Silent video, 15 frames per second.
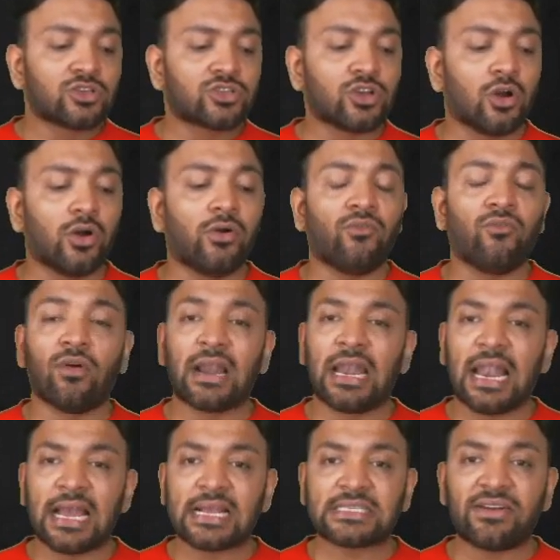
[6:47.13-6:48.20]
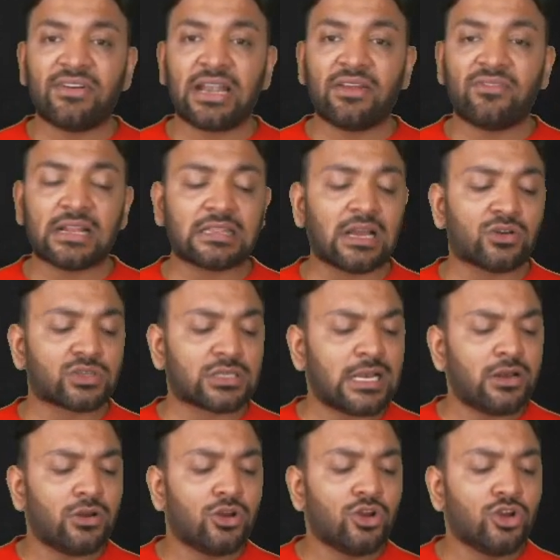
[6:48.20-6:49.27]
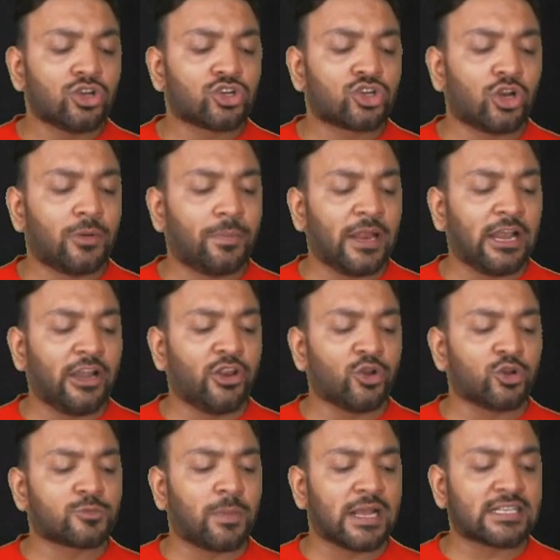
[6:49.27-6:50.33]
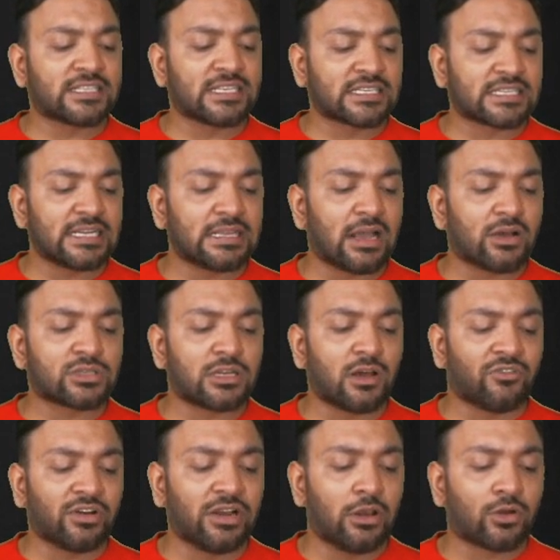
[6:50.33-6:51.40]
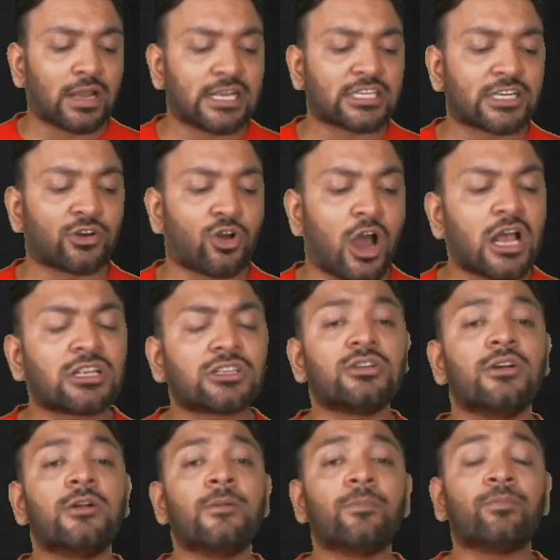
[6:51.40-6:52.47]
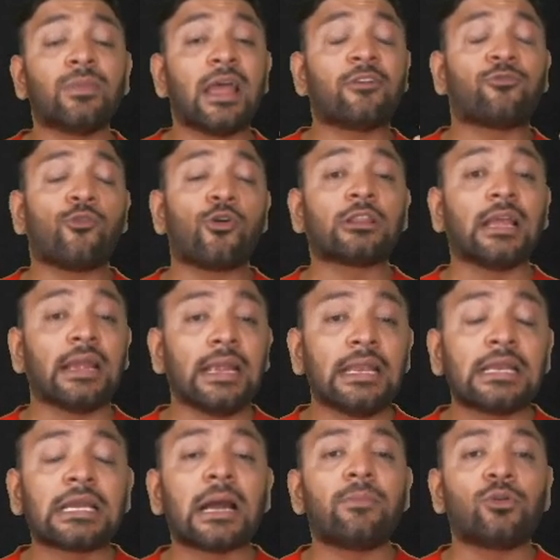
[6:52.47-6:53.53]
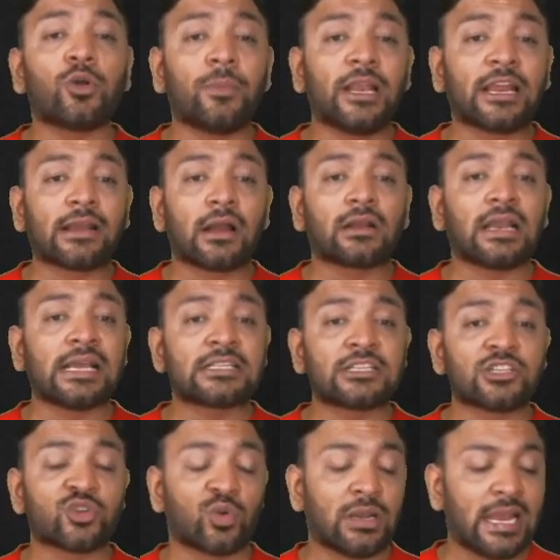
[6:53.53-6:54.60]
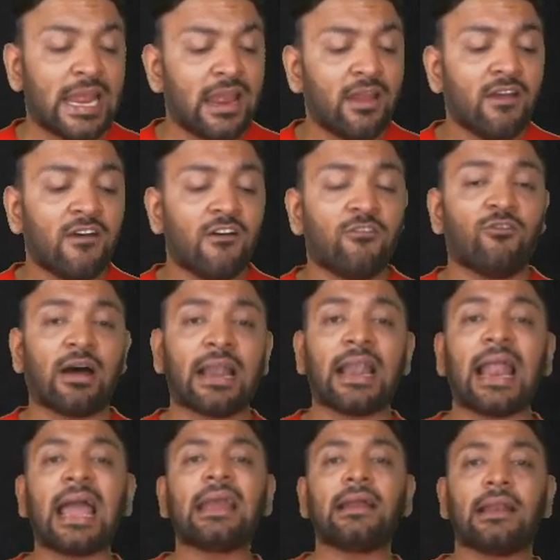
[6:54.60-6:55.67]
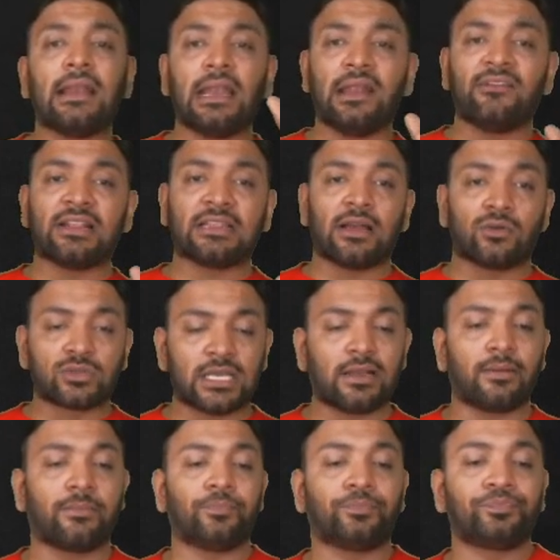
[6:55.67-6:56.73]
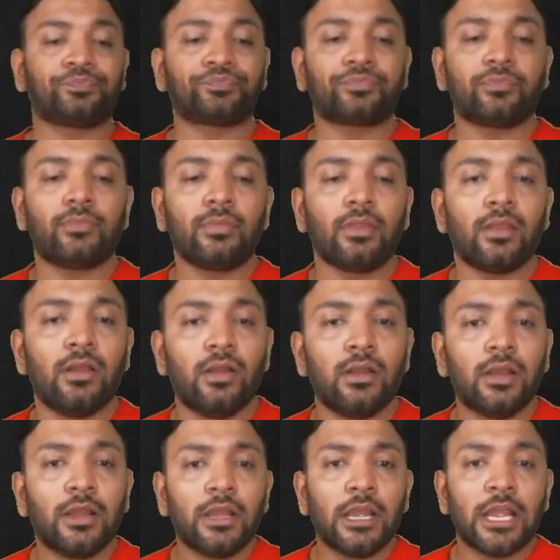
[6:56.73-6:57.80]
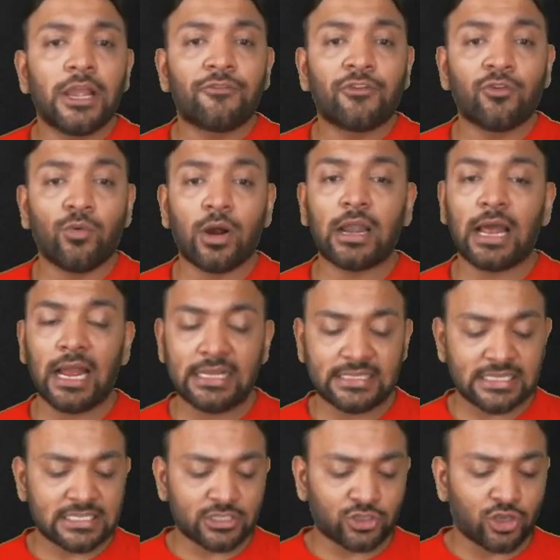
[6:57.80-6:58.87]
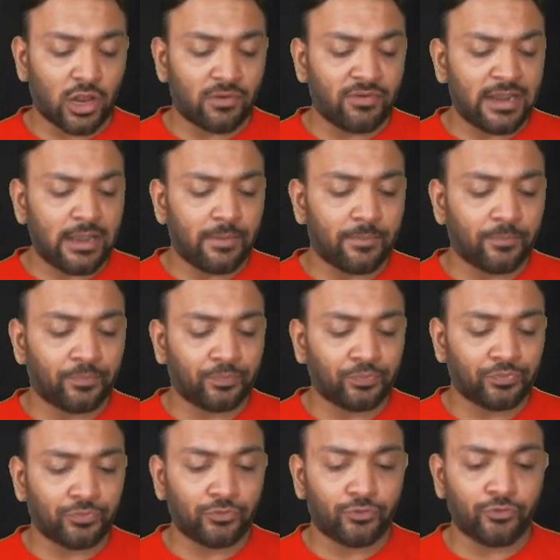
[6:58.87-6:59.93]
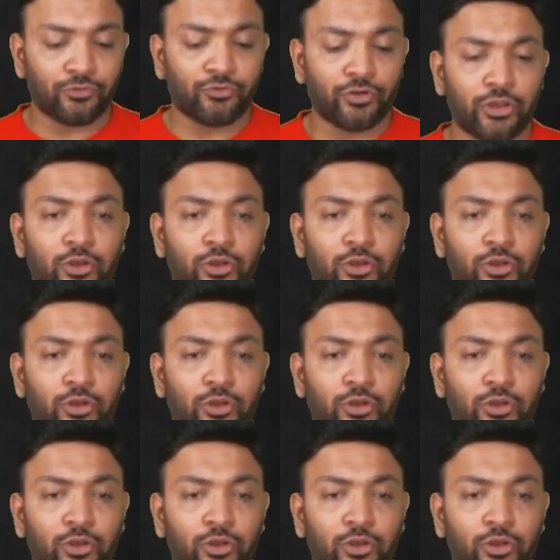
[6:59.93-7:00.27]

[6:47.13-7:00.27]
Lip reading: So 1,71,000 should be reduced by 60,000 of relocation cost. Therefore, the income to be recognized is only 1,11,000. If you want, I'll just solve it for